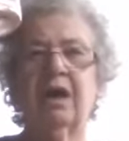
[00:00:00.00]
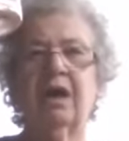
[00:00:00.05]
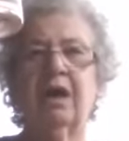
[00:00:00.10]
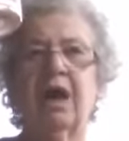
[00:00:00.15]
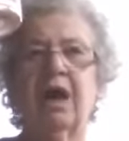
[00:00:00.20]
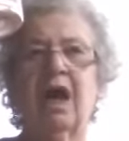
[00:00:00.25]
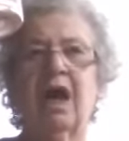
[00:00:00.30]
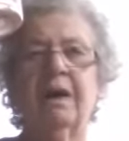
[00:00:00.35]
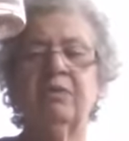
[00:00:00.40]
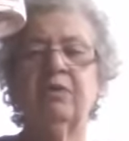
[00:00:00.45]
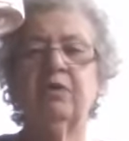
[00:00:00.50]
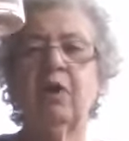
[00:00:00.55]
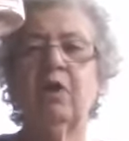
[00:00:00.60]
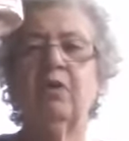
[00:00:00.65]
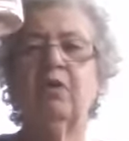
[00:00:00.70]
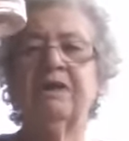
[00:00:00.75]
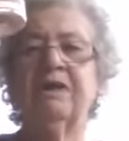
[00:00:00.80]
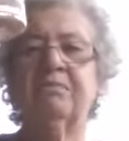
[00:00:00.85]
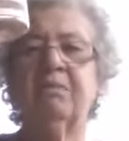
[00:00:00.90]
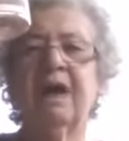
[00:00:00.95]
I'm
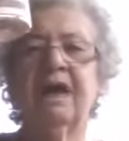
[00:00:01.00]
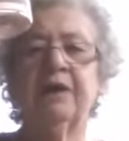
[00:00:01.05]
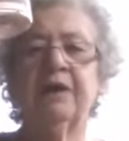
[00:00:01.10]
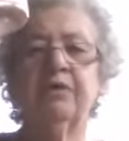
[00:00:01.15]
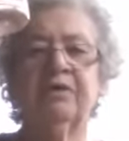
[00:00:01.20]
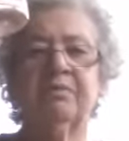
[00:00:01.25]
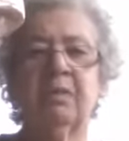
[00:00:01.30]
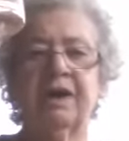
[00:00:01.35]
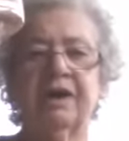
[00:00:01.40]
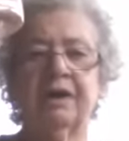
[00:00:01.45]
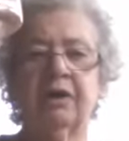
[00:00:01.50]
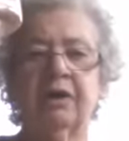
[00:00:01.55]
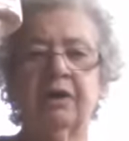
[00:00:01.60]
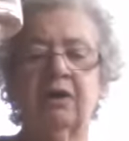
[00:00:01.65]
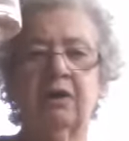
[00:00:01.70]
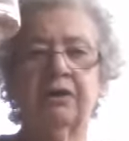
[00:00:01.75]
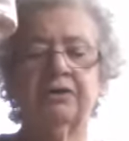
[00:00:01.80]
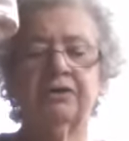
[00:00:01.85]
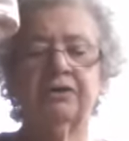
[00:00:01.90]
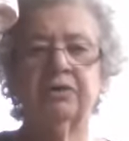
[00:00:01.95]
growing Matter in my
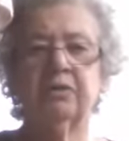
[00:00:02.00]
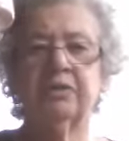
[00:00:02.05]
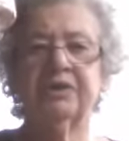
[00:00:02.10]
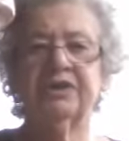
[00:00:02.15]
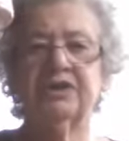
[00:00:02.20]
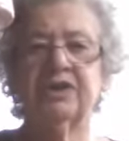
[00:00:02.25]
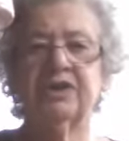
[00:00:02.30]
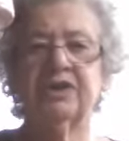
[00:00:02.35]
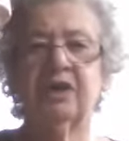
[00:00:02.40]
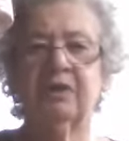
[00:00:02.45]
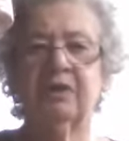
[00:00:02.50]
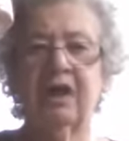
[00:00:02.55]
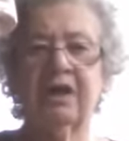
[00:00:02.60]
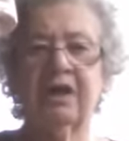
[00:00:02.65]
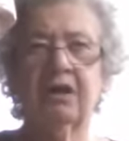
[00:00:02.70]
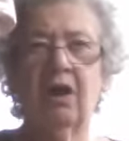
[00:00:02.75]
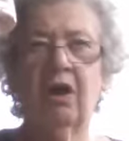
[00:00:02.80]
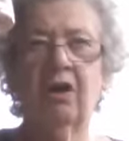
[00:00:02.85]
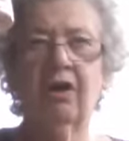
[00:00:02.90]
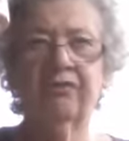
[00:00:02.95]
garden, which I'll
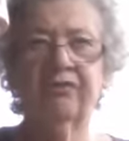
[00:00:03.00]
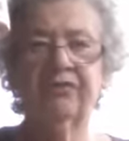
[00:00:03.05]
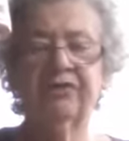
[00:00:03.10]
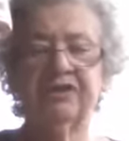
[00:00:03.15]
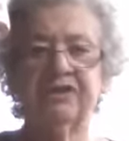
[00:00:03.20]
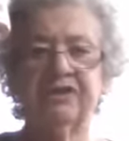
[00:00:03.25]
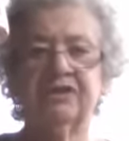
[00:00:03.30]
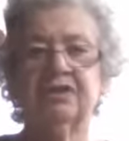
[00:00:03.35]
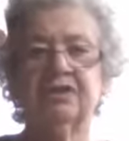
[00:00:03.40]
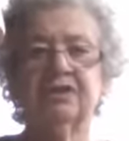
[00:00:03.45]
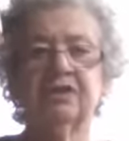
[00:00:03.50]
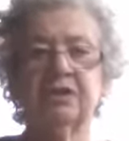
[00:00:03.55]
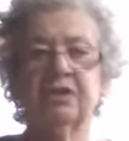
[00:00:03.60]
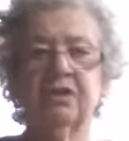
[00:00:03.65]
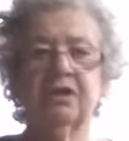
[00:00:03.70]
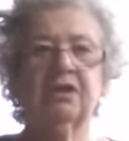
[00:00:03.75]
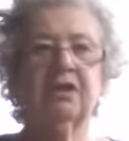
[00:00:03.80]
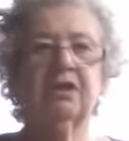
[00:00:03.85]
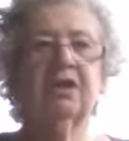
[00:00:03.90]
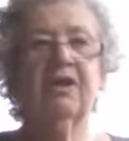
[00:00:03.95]
harvest
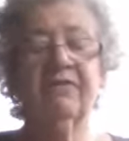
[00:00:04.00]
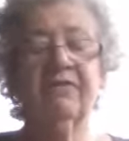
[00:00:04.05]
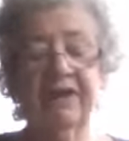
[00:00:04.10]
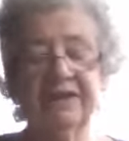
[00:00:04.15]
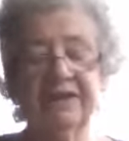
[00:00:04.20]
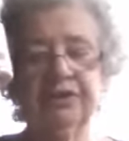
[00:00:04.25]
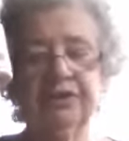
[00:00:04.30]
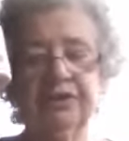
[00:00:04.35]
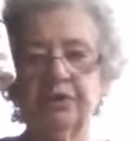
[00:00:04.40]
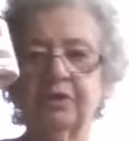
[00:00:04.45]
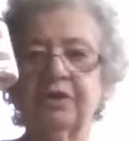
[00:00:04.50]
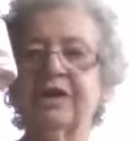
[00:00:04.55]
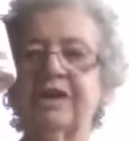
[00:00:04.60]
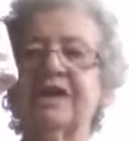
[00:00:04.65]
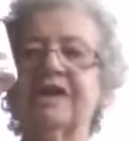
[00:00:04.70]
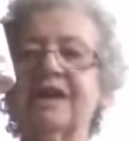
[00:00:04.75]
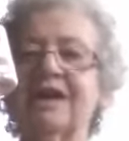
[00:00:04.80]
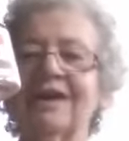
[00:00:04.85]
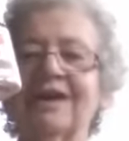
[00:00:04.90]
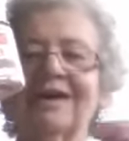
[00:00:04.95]

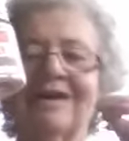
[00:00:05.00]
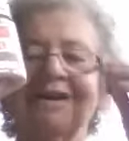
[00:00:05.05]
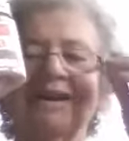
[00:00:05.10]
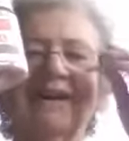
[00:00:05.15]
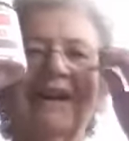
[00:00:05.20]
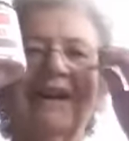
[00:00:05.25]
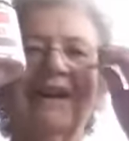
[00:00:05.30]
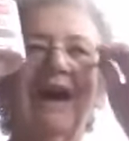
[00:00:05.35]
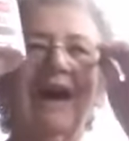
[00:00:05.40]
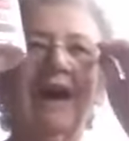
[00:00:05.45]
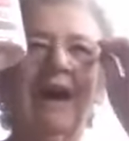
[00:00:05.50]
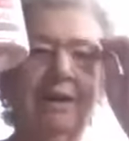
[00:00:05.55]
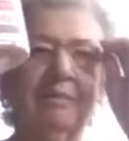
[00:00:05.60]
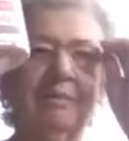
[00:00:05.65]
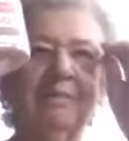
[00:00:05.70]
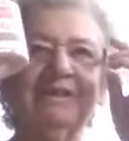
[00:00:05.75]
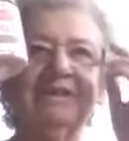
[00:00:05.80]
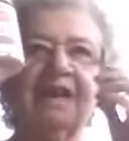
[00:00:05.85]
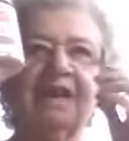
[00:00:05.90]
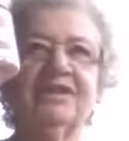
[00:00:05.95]
eventually.
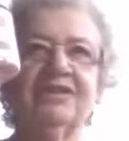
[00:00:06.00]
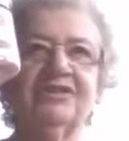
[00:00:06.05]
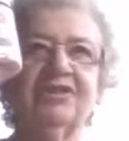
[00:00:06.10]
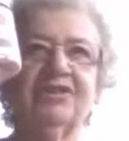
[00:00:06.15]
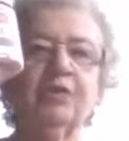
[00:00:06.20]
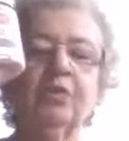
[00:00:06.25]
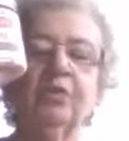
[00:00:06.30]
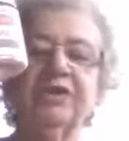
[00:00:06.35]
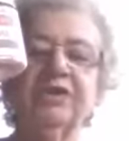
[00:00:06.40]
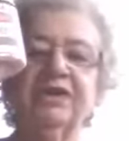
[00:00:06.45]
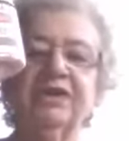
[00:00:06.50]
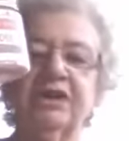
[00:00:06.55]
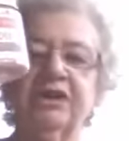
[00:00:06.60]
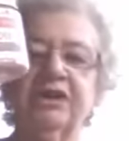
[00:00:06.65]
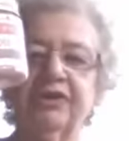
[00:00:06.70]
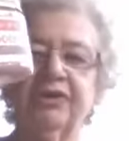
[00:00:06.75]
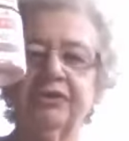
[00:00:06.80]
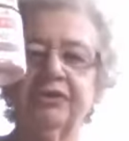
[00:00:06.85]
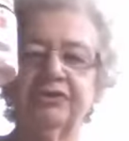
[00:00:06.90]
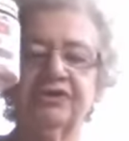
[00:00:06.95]
It takes 3
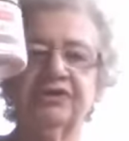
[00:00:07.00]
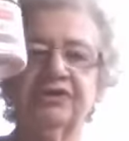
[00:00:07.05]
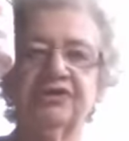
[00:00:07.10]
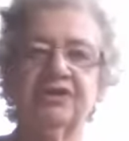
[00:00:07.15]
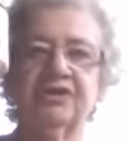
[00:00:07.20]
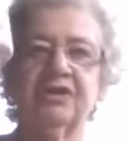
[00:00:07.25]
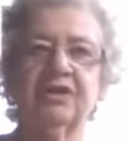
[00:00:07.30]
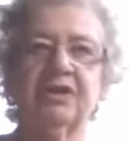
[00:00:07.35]
years